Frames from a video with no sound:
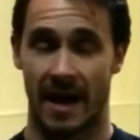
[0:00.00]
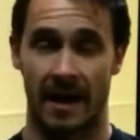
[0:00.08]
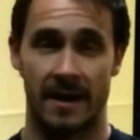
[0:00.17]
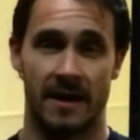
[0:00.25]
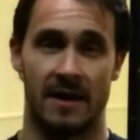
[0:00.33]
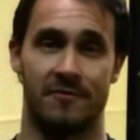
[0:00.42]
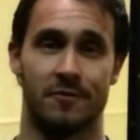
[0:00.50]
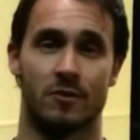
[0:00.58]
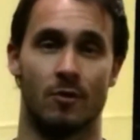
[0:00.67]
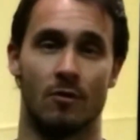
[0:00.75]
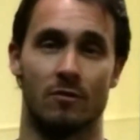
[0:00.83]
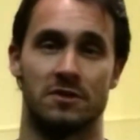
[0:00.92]
that, if your
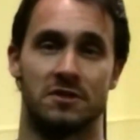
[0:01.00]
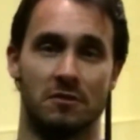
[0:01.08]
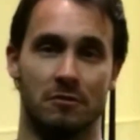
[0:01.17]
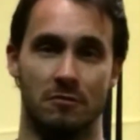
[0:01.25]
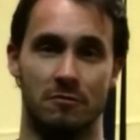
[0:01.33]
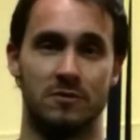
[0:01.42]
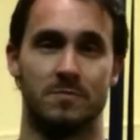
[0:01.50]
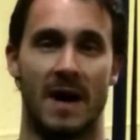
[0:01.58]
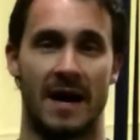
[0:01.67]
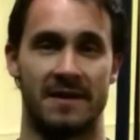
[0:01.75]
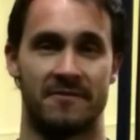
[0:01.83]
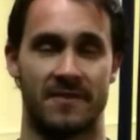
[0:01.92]
goal is to lose
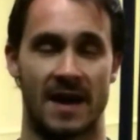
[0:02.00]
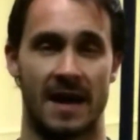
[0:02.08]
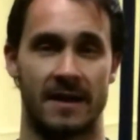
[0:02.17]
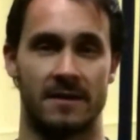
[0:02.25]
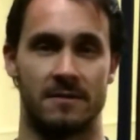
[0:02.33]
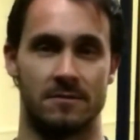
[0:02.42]
body fat,